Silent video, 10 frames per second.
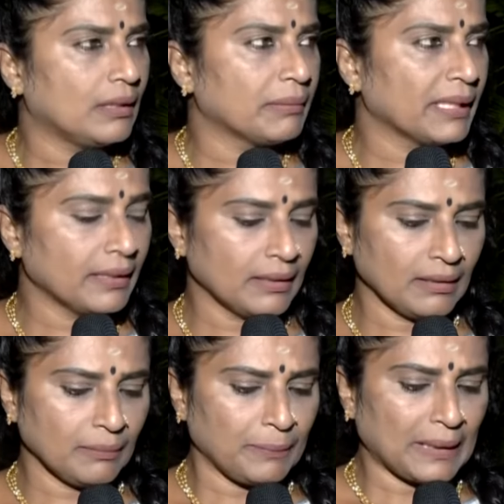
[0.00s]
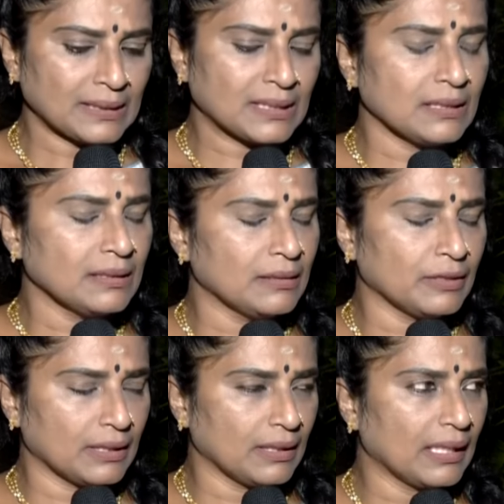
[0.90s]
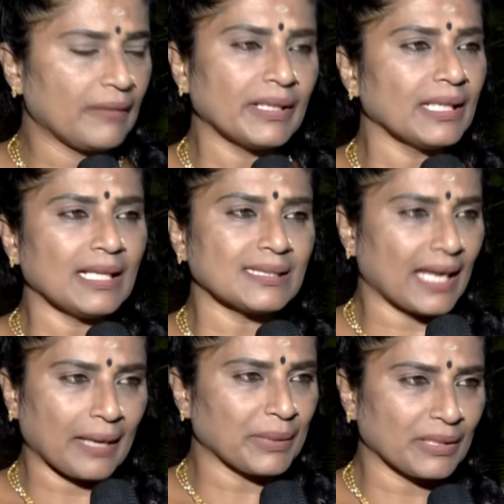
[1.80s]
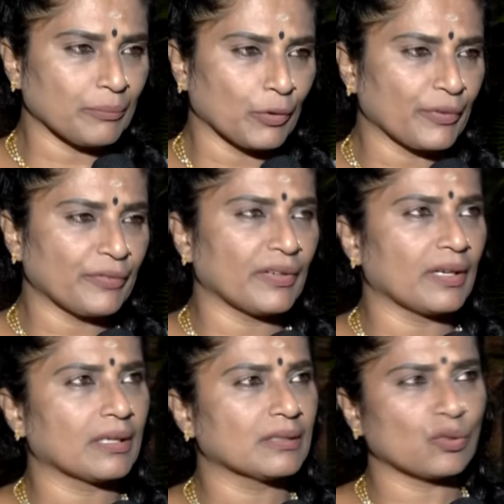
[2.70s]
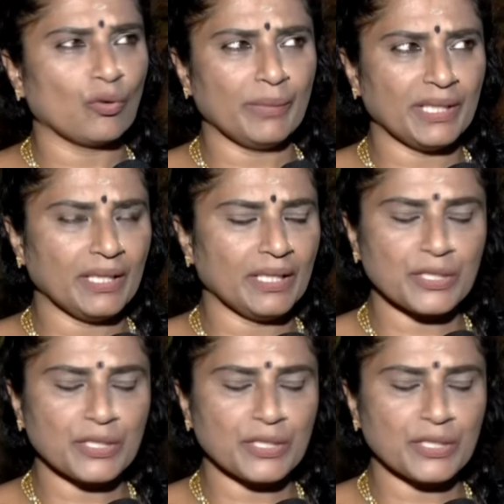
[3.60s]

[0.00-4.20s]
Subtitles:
in past 11 years I am in movie field. So many